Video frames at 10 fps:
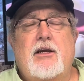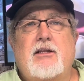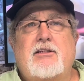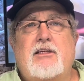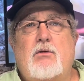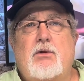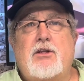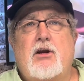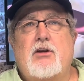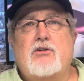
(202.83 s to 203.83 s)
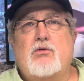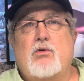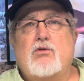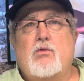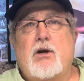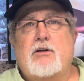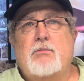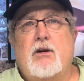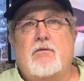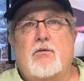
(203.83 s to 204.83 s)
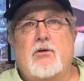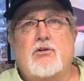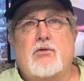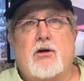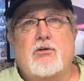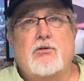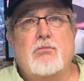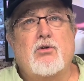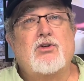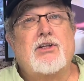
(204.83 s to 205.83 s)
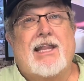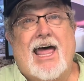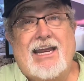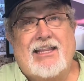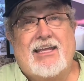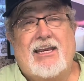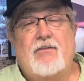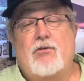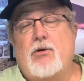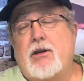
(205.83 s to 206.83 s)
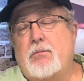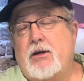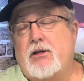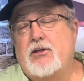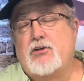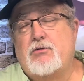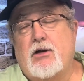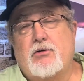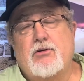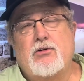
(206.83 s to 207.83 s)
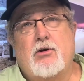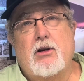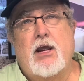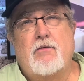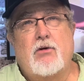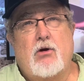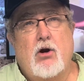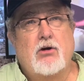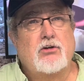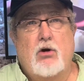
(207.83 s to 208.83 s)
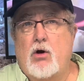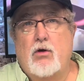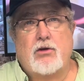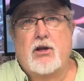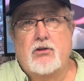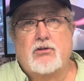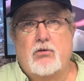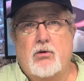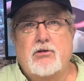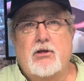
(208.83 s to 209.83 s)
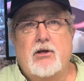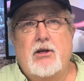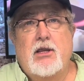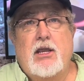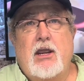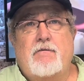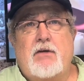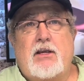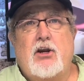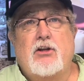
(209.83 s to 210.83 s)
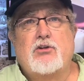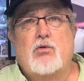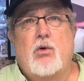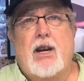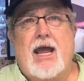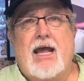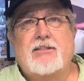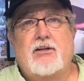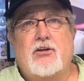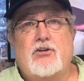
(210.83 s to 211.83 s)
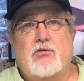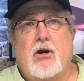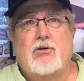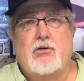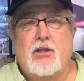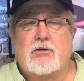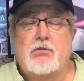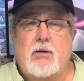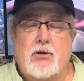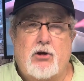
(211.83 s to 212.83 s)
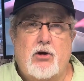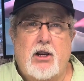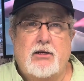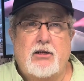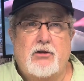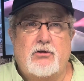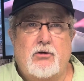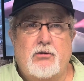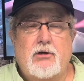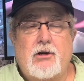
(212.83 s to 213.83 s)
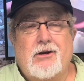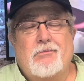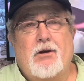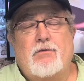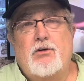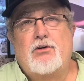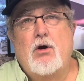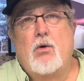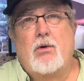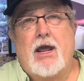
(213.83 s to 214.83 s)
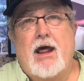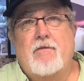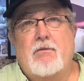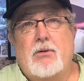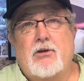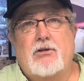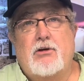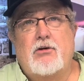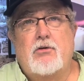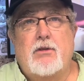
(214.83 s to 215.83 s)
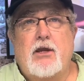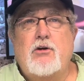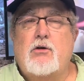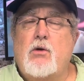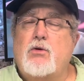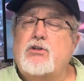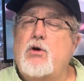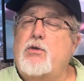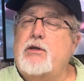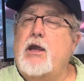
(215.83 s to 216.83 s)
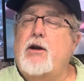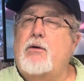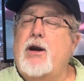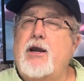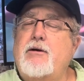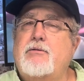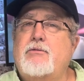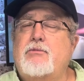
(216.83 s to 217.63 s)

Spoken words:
and see what the gun stores are recommending for instructors. Most likely, if they're independent instructors, they're going to have their cards in all the gun stores. If a gun store has an instructor, that's probably a good idea too. But if you don't have the ability to do that, you can always go to the NRA,